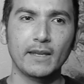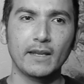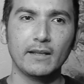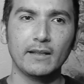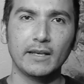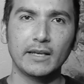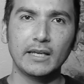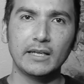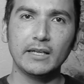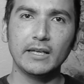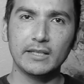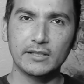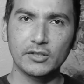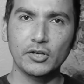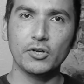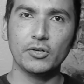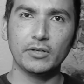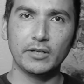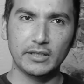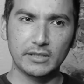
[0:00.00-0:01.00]
like it's
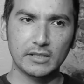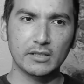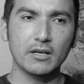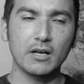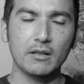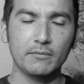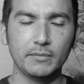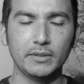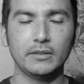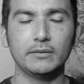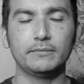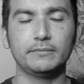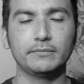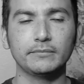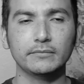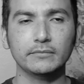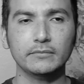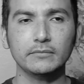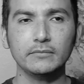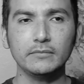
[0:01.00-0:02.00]
good, it's calming.
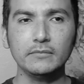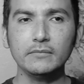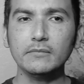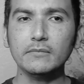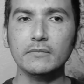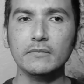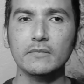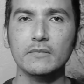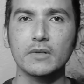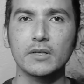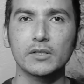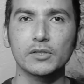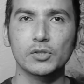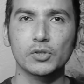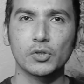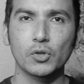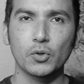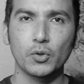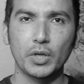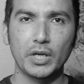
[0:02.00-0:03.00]

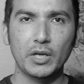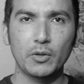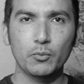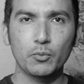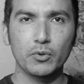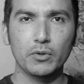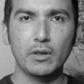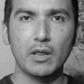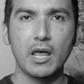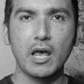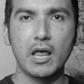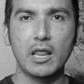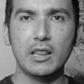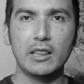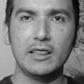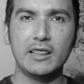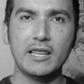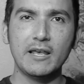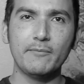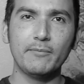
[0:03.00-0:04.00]
So it will
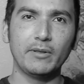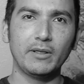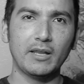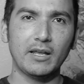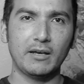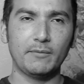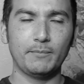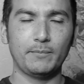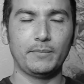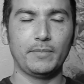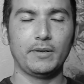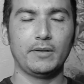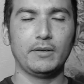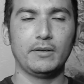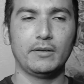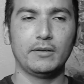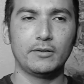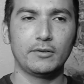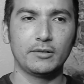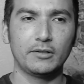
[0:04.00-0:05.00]
level up
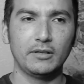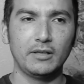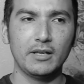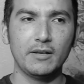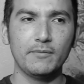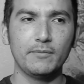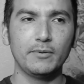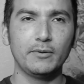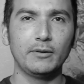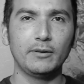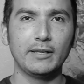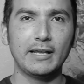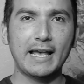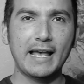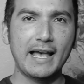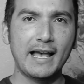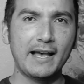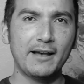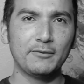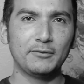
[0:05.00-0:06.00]
or level
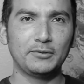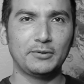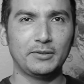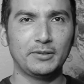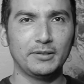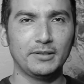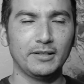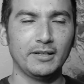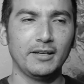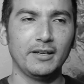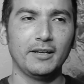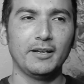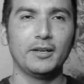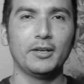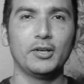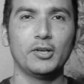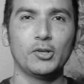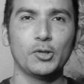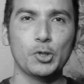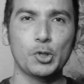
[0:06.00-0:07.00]
out
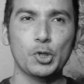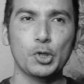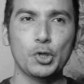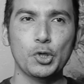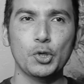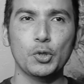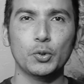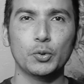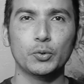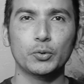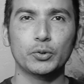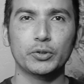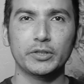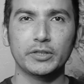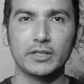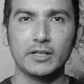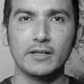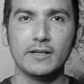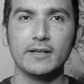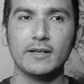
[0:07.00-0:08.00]
your